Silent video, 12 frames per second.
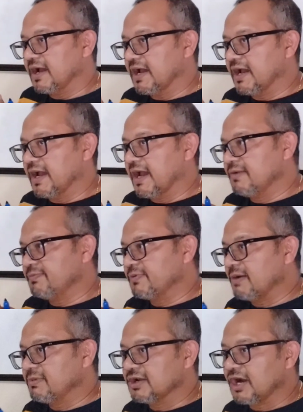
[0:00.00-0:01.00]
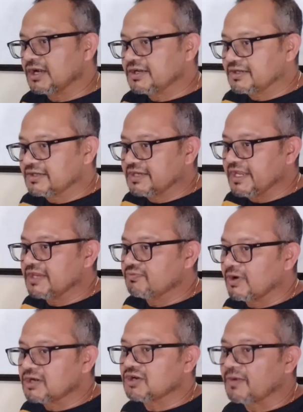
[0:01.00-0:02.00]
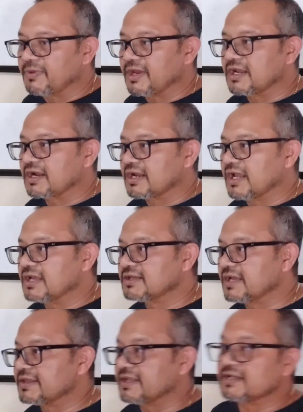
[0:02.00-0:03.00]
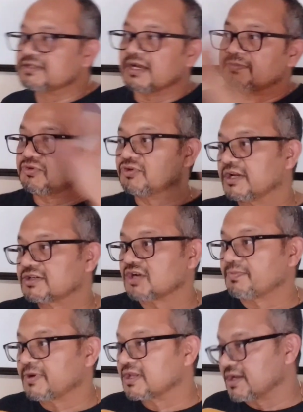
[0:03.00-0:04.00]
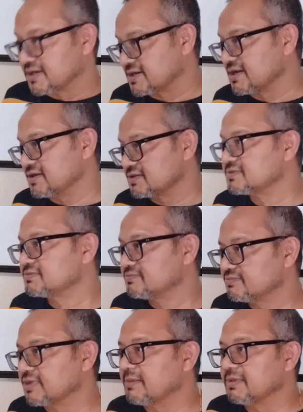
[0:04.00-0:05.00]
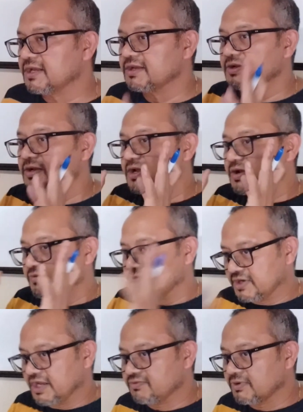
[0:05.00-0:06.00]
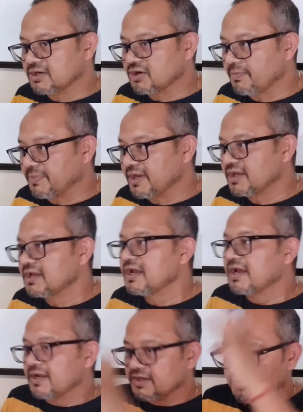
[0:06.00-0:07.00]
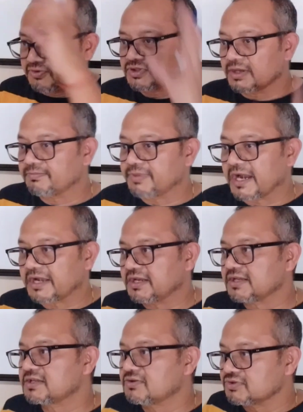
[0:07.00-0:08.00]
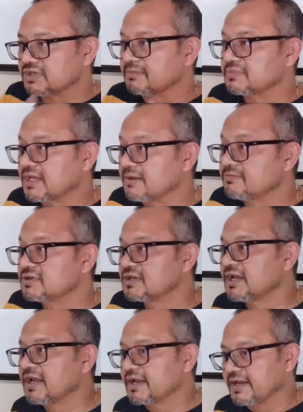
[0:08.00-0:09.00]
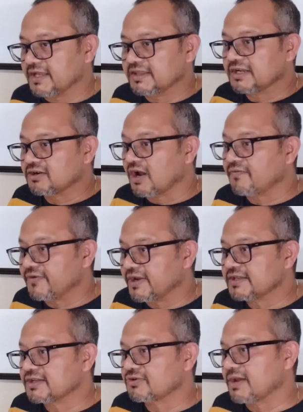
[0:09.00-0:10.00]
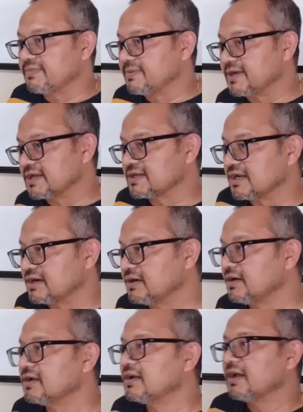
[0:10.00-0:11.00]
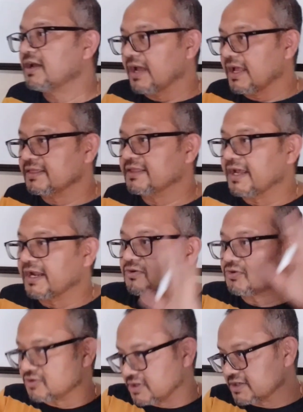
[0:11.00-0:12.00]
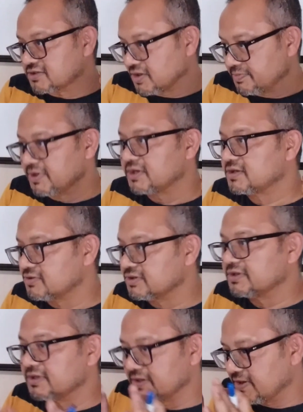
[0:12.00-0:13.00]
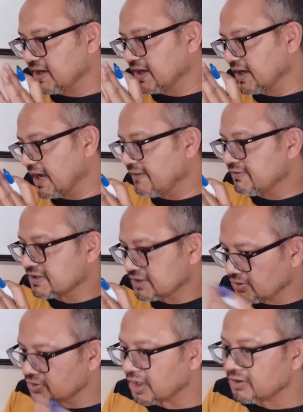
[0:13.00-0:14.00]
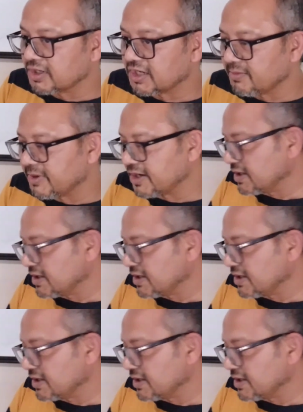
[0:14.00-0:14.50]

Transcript: I'll probably not teach one topic in a class and then jump to next topic in the next class. Probably teach one topic, do some practice, do some sums, get that confidence, okay, everybody has learned, and then go to the next topic. So I will slow down a little bit,